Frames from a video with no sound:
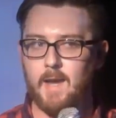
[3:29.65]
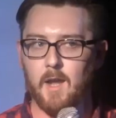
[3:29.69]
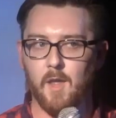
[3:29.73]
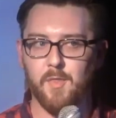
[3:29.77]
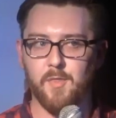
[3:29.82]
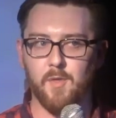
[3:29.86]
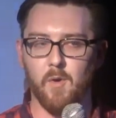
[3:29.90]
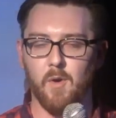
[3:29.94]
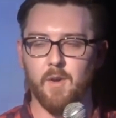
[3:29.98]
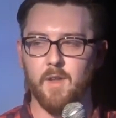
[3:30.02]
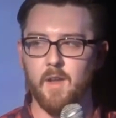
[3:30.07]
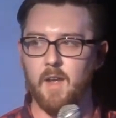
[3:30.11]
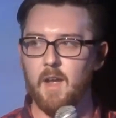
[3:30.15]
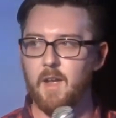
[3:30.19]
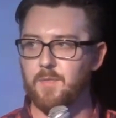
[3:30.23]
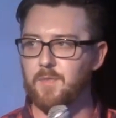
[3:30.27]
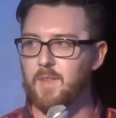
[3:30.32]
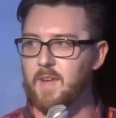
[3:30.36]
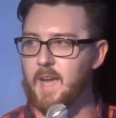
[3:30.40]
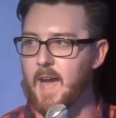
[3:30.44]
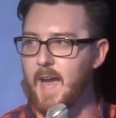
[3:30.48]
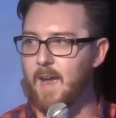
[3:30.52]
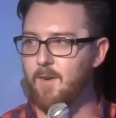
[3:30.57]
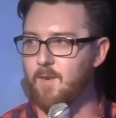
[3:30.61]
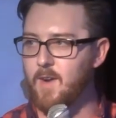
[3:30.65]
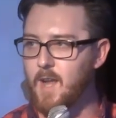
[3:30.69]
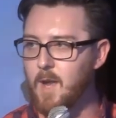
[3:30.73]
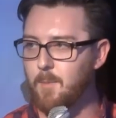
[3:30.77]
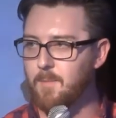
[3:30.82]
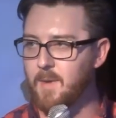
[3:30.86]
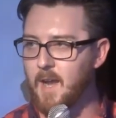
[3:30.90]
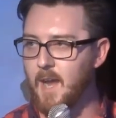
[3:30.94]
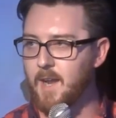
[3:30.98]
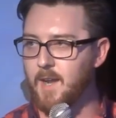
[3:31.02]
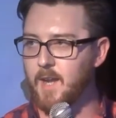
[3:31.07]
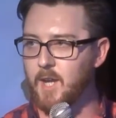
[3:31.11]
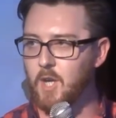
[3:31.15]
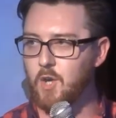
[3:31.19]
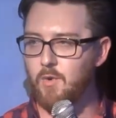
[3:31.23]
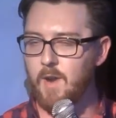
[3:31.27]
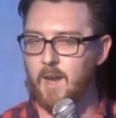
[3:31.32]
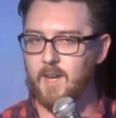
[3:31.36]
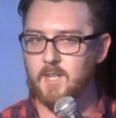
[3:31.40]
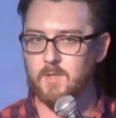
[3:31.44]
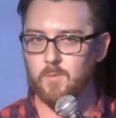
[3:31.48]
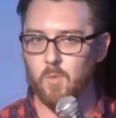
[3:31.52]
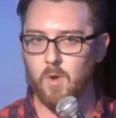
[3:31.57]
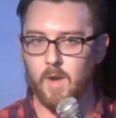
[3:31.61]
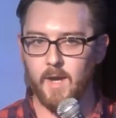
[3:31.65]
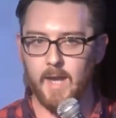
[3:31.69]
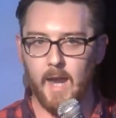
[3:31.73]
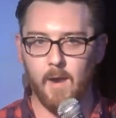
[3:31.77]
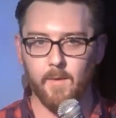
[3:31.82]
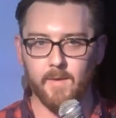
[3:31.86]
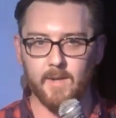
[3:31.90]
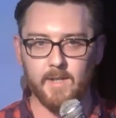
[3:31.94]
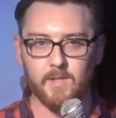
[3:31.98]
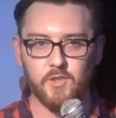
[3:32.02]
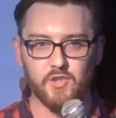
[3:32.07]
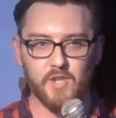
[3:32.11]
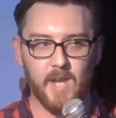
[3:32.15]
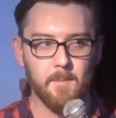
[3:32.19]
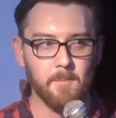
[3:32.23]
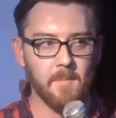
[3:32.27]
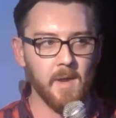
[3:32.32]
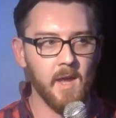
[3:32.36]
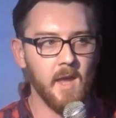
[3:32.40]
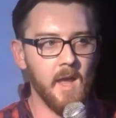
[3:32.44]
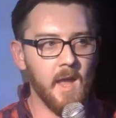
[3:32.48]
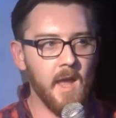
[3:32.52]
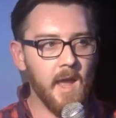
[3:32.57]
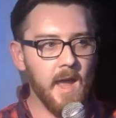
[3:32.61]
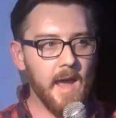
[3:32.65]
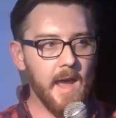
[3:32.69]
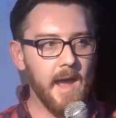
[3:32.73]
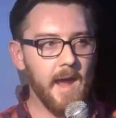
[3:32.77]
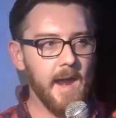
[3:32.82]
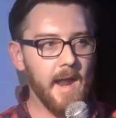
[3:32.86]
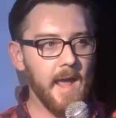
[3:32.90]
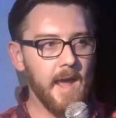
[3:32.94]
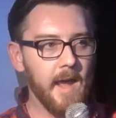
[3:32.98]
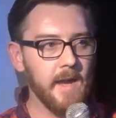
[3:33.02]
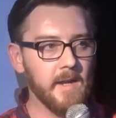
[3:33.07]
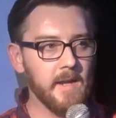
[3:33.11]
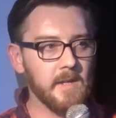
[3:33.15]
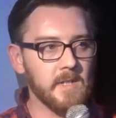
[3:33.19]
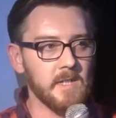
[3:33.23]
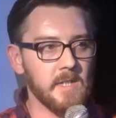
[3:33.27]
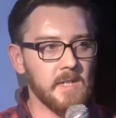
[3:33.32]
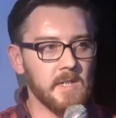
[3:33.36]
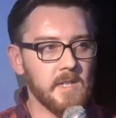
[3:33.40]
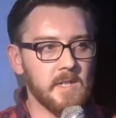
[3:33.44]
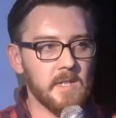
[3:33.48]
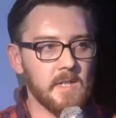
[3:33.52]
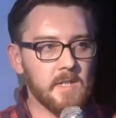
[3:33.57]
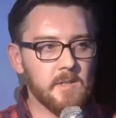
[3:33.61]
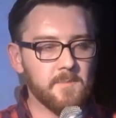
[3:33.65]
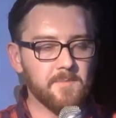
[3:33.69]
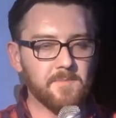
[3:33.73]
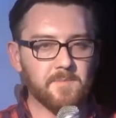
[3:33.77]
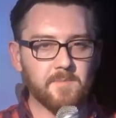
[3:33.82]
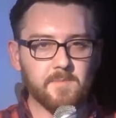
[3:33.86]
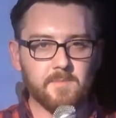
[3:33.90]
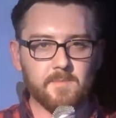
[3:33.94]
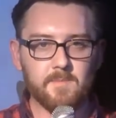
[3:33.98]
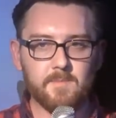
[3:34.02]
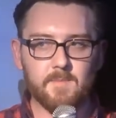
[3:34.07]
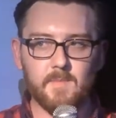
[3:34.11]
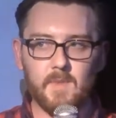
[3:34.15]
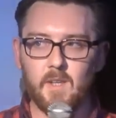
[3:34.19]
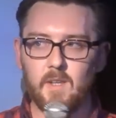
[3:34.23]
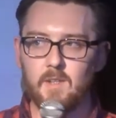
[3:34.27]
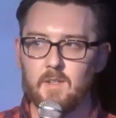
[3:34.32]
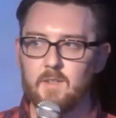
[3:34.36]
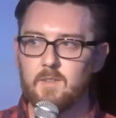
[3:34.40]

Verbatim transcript: I thought, the irony, I'm getting a Greg's workout in this gym. And, uh,